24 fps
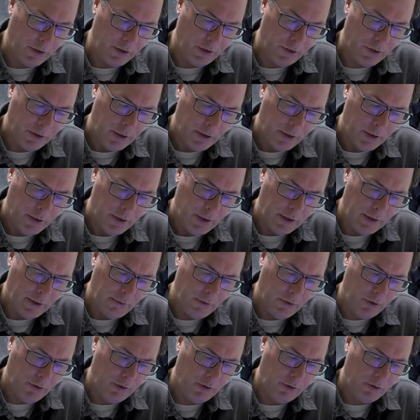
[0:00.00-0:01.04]
Now
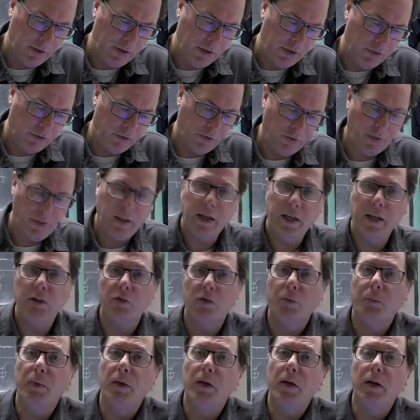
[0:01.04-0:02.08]
you're going to see different
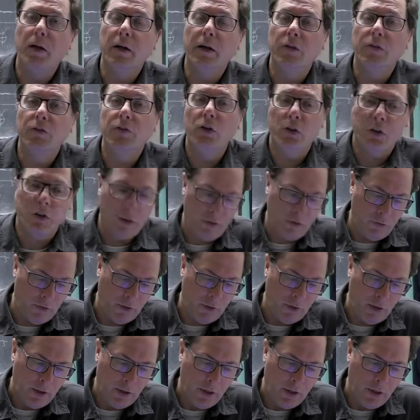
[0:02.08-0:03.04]
things depending on if you have